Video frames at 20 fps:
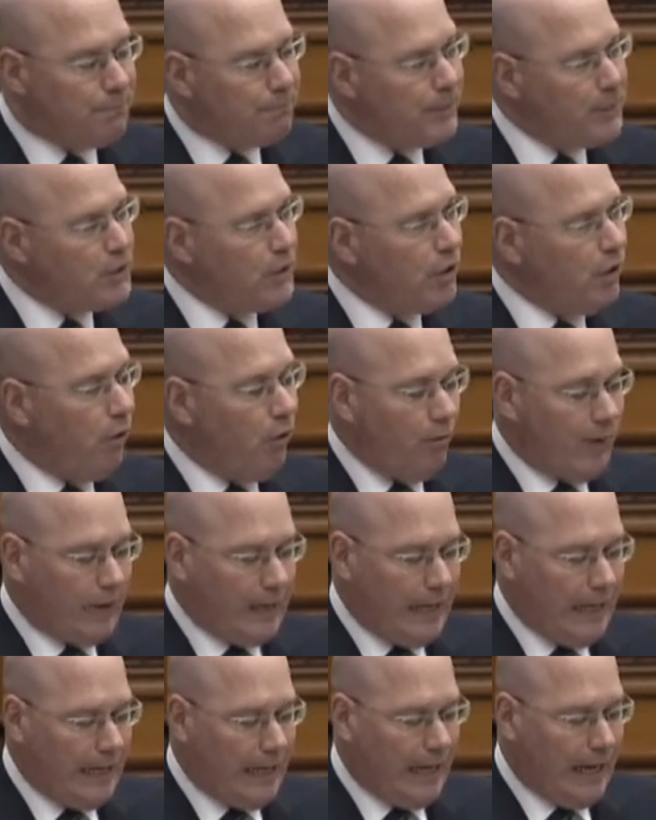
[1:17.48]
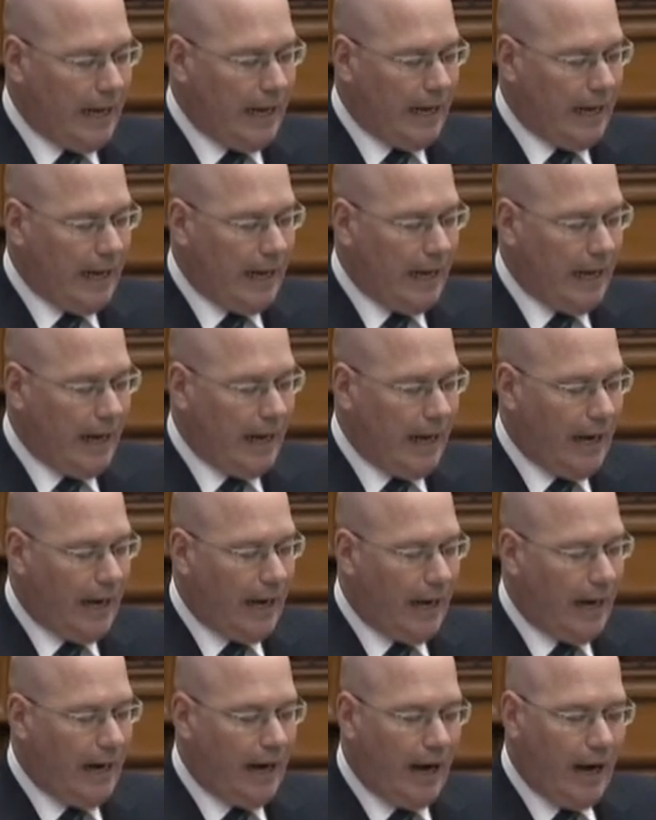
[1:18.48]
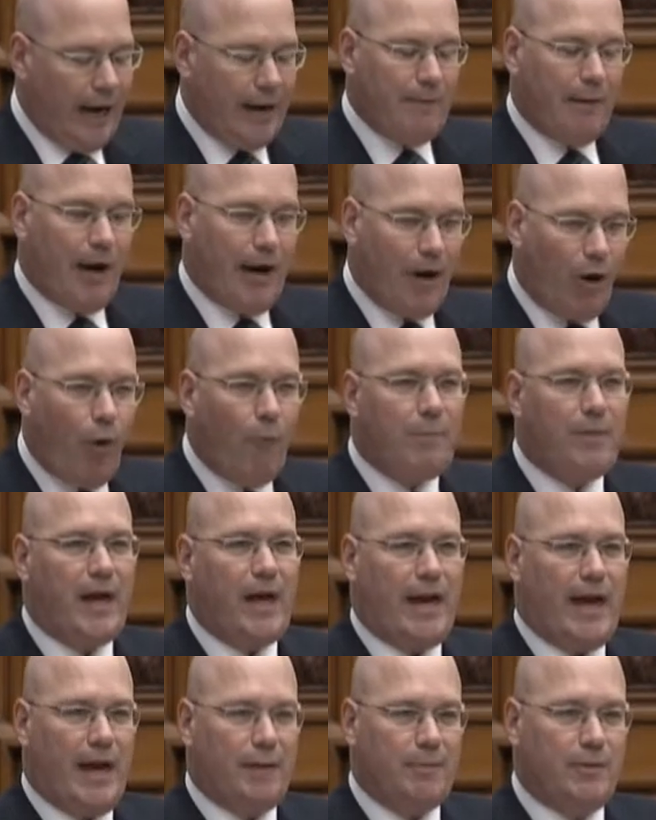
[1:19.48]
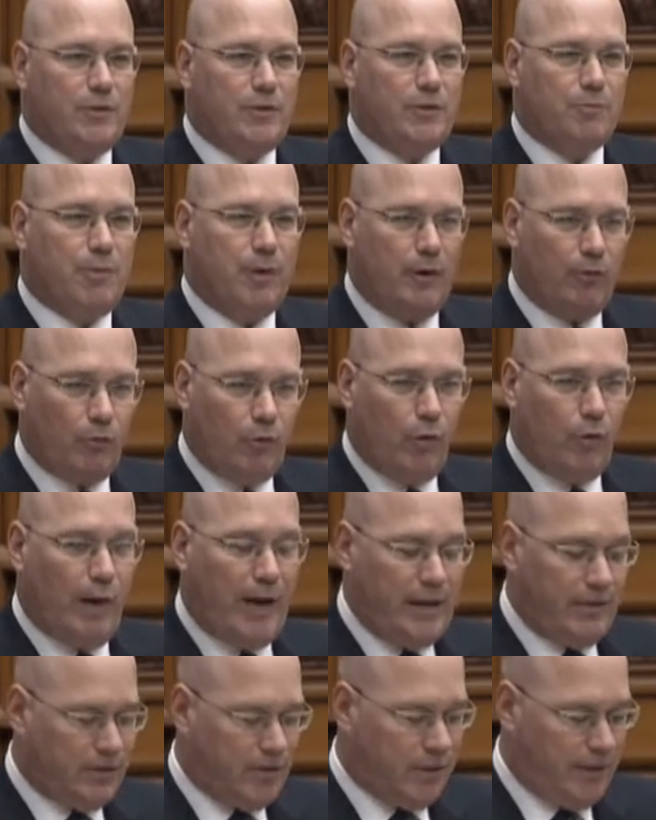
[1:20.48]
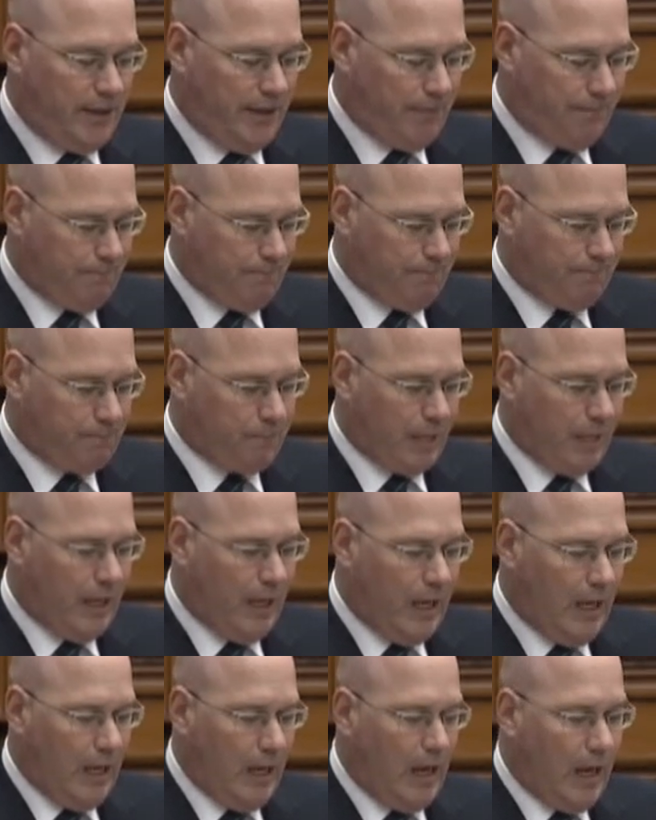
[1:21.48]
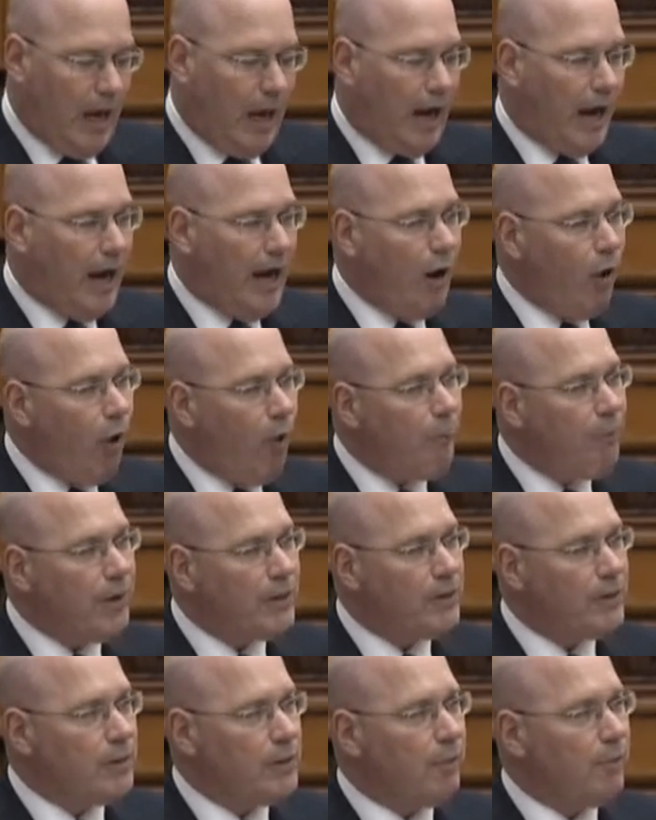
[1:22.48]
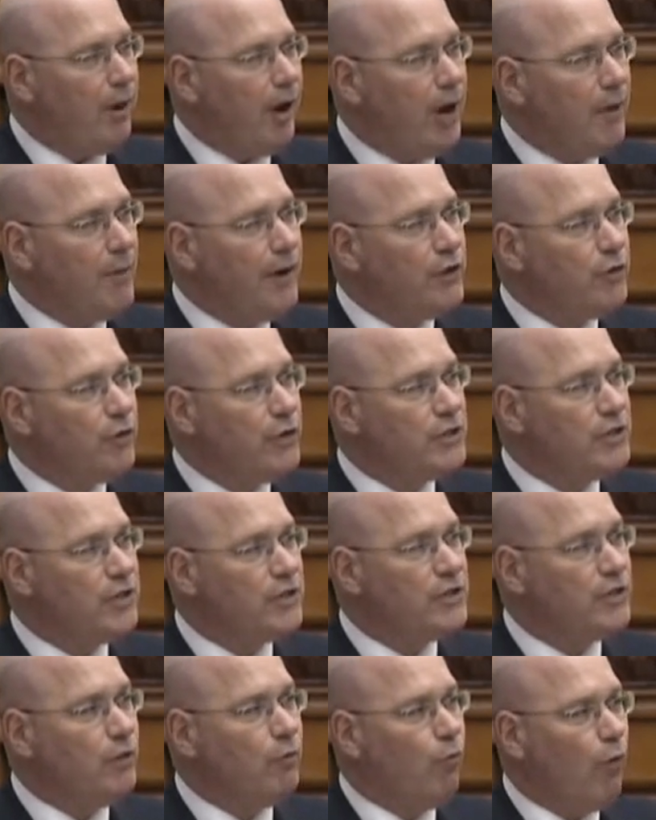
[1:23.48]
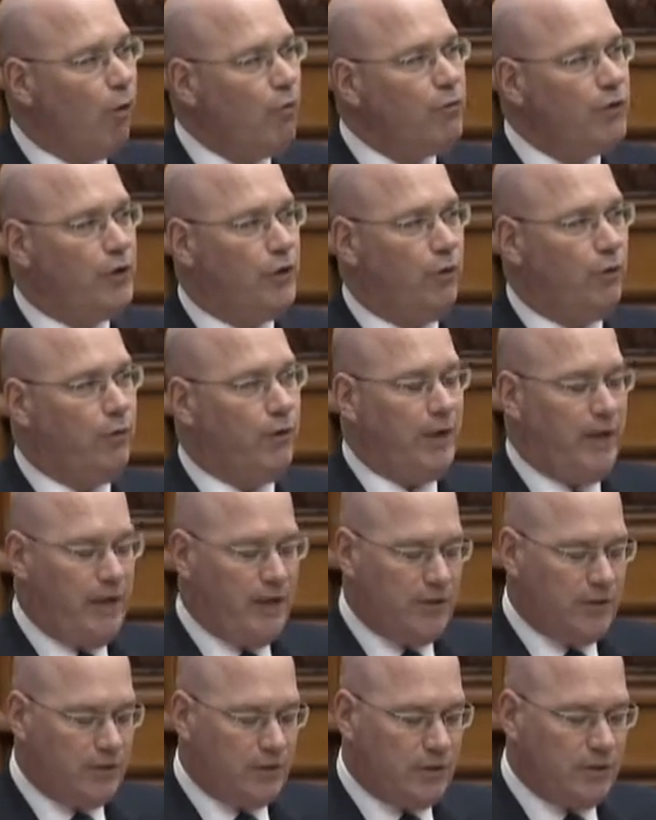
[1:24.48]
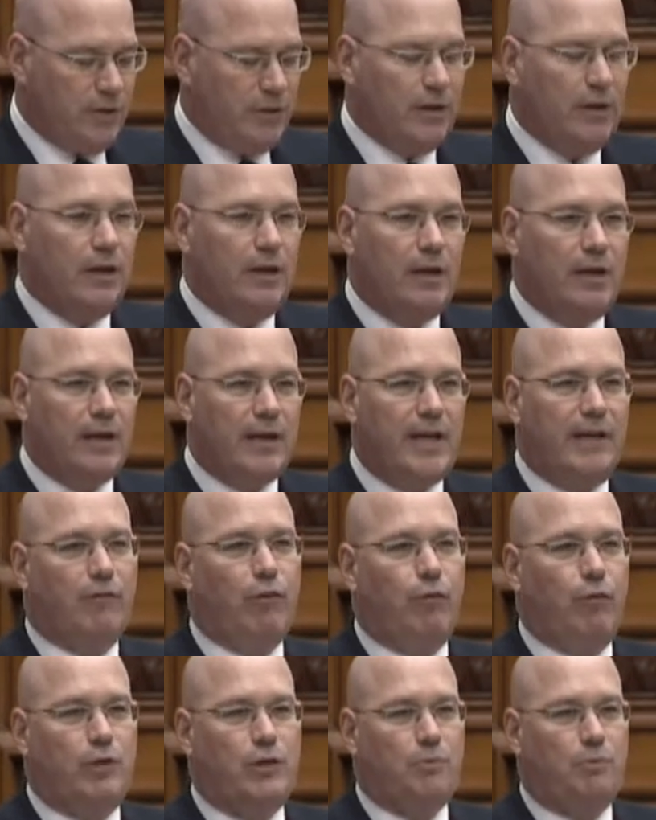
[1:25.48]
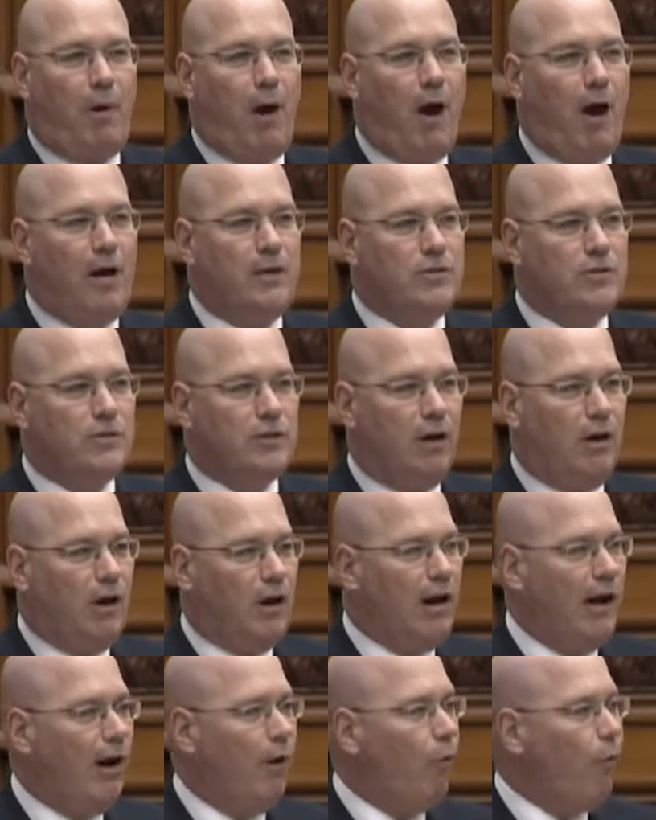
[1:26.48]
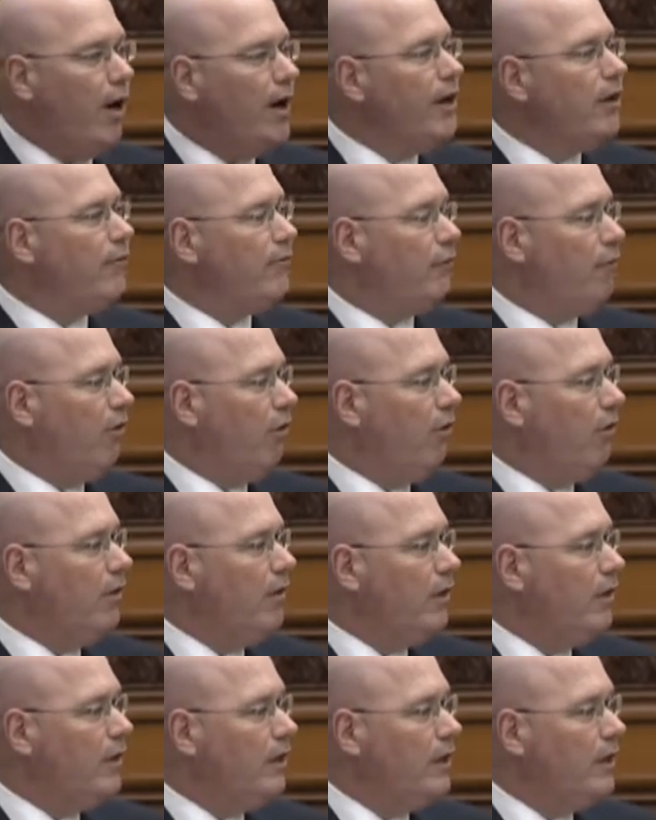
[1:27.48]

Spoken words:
But you know, I hope that happens, but we'll wait and see. I hope what the parliamentary assistant won't do is give a response on how wonderful